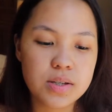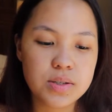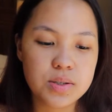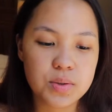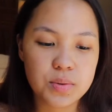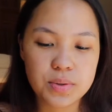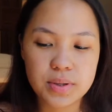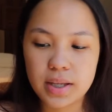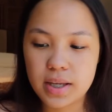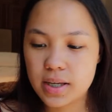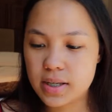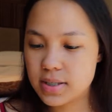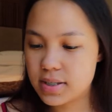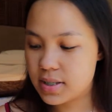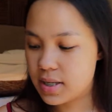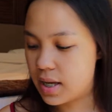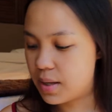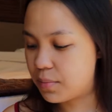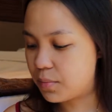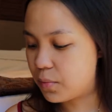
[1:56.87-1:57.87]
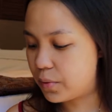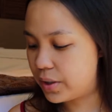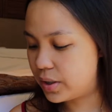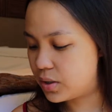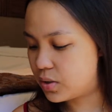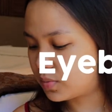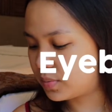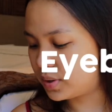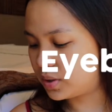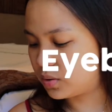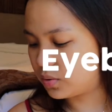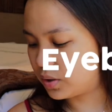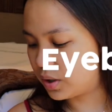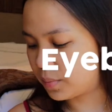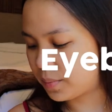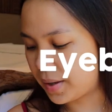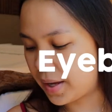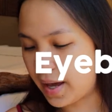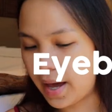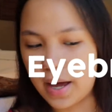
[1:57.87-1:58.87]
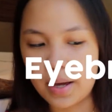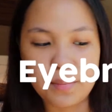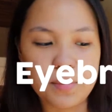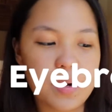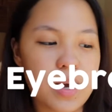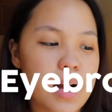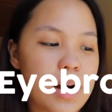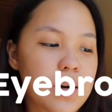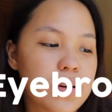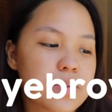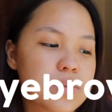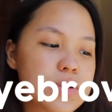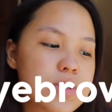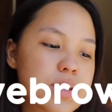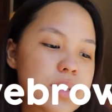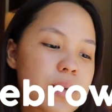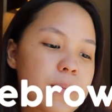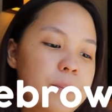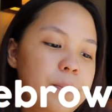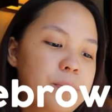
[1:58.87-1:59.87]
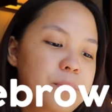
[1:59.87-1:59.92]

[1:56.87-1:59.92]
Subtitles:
So next, I'm going to be doing my eyebrows.